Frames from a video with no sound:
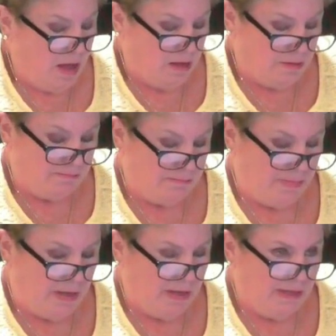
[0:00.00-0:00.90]

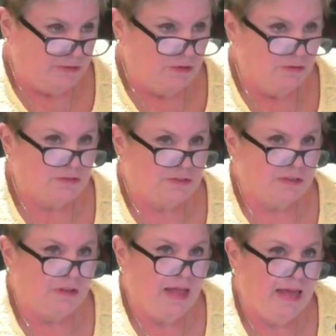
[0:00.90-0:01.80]
I do
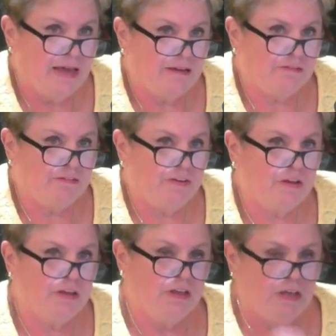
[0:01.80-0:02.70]
still have
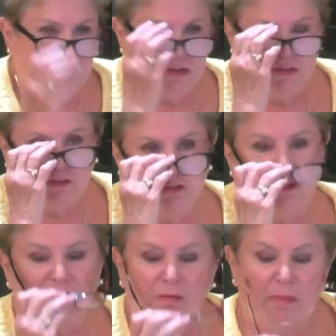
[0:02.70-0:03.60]

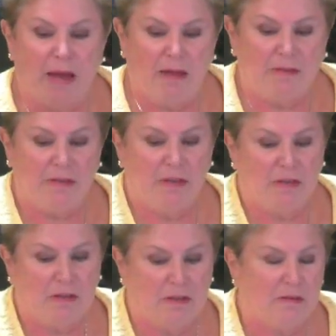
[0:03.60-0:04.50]
concerns about,
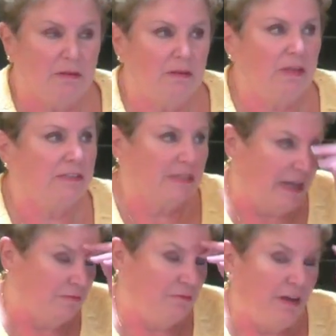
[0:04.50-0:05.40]
it's
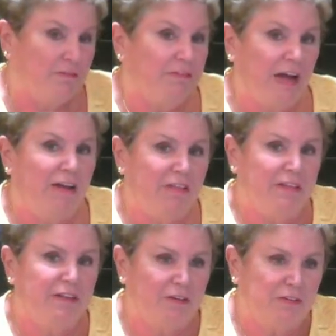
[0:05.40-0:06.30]
not Route 5
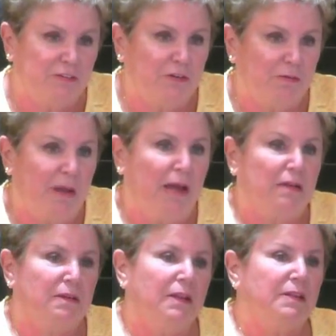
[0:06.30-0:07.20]
that they're concerned about,
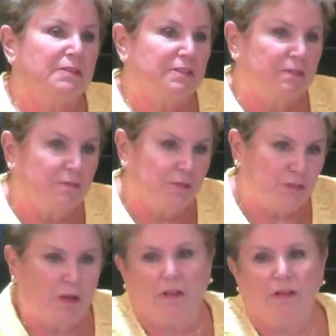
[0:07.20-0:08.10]
it's
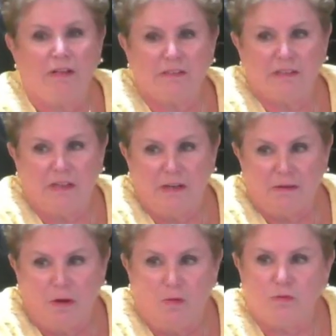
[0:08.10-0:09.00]
the
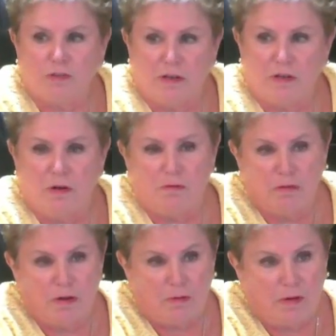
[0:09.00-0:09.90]
old Charlotte Hall
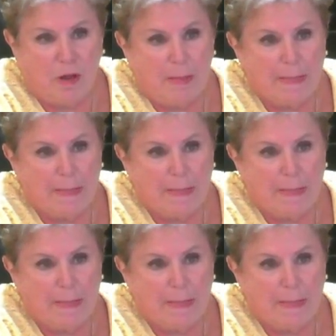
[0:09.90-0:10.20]
Road.